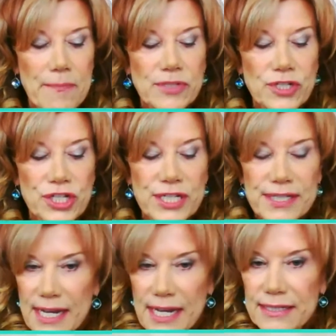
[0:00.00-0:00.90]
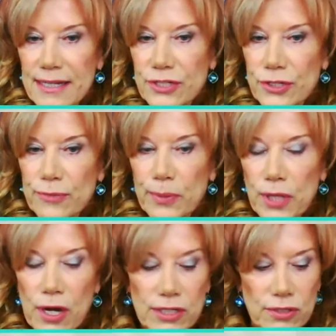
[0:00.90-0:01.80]
She started a new
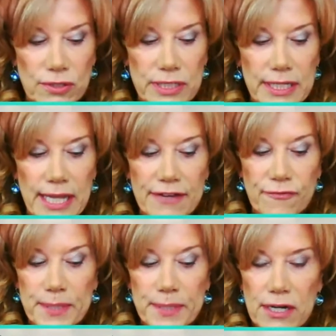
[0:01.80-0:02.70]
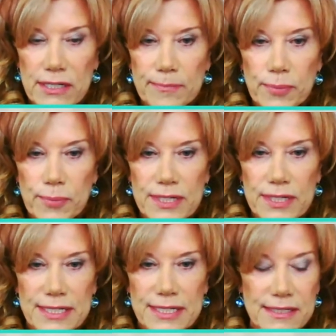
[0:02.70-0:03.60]
blog called Life Beyond
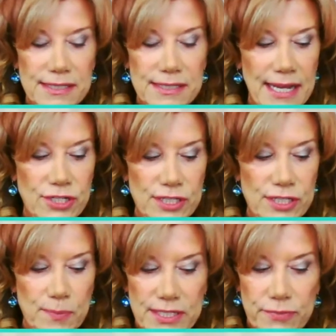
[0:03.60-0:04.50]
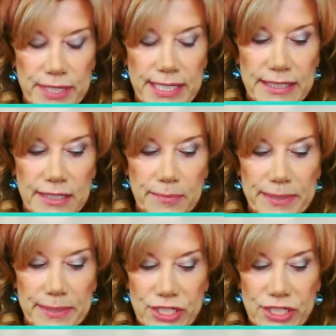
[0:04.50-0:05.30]
Borders, and I just want to read a little bit.